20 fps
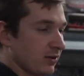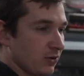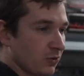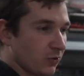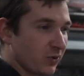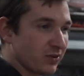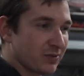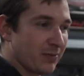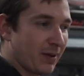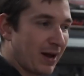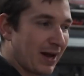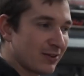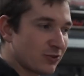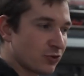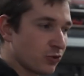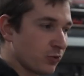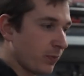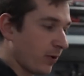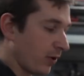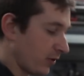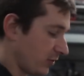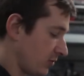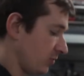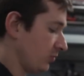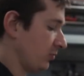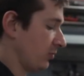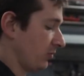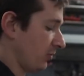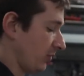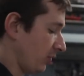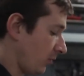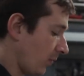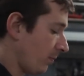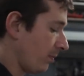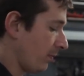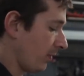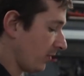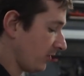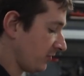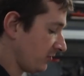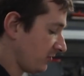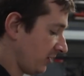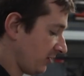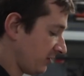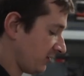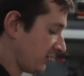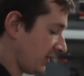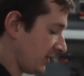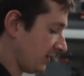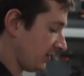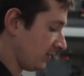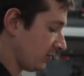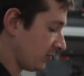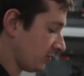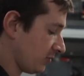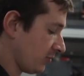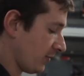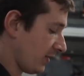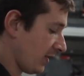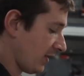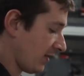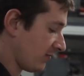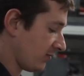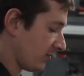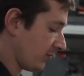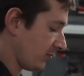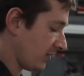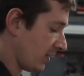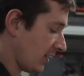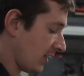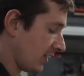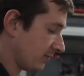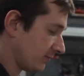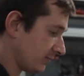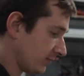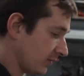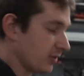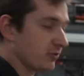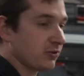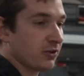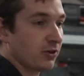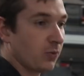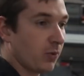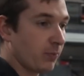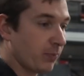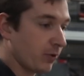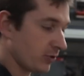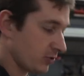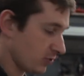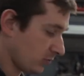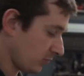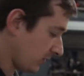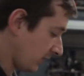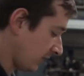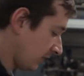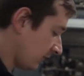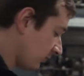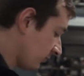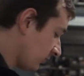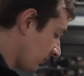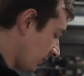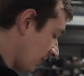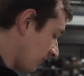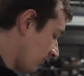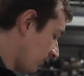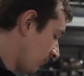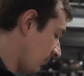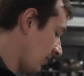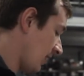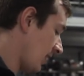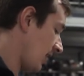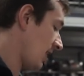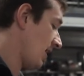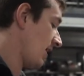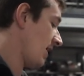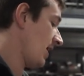was about 2.2, so there's only 1.6 kilos coming out from that. Sorry, 1.2 kilos coming out from that.